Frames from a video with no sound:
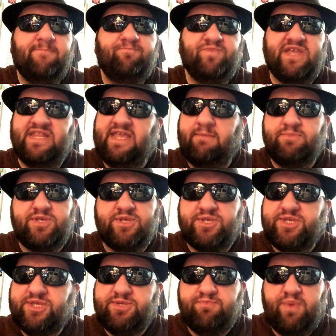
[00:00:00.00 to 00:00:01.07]
He names it
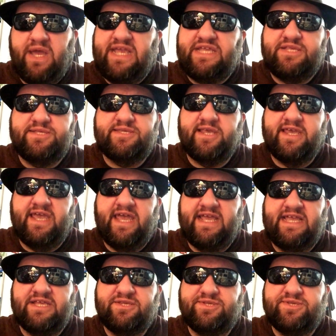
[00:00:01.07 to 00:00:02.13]
Spice, I
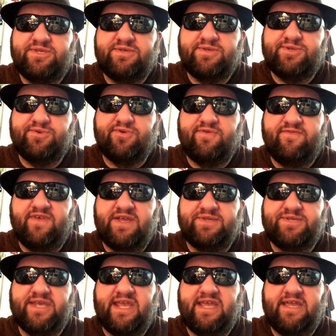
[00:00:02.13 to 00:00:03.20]
guess, sort of
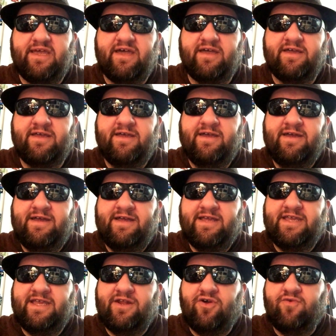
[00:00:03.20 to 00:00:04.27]
as a,
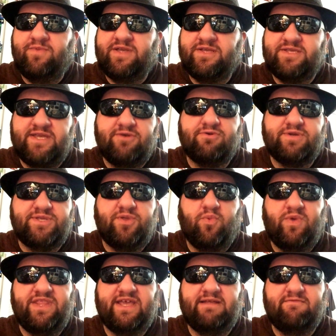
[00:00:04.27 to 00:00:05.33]
you know, because here is the
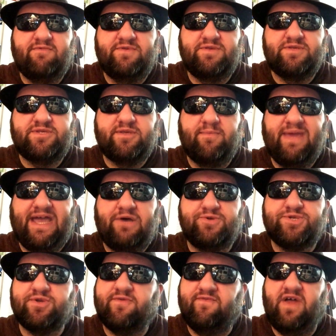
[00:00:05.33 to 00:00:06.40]
one that somehow
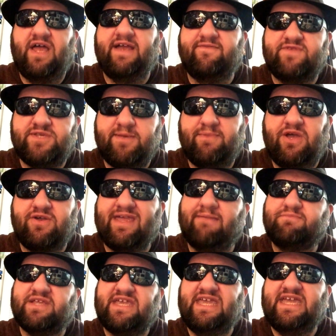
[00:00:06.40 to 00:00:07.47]
survived, somehow
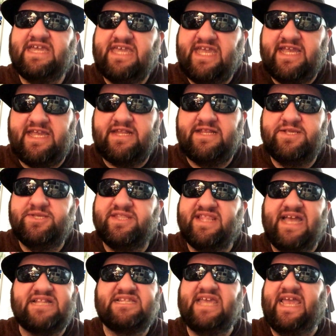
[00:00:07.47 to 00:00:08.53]
kept kicking, and isn't
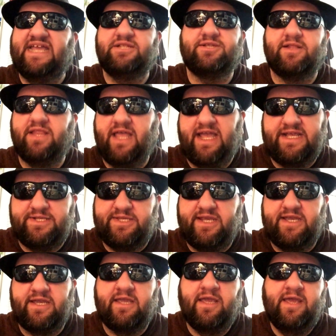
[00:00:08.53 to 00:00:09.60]
that
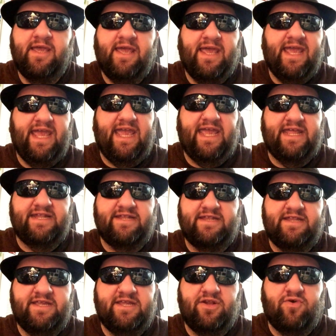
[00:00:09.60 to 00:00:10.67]
tantalizing,
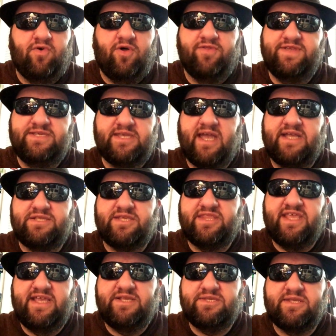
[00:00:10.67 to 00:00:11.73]
and, you know, all these kinds of
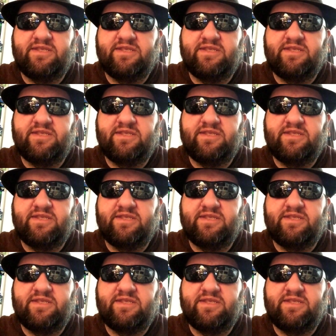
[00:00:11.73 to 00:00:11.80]
things.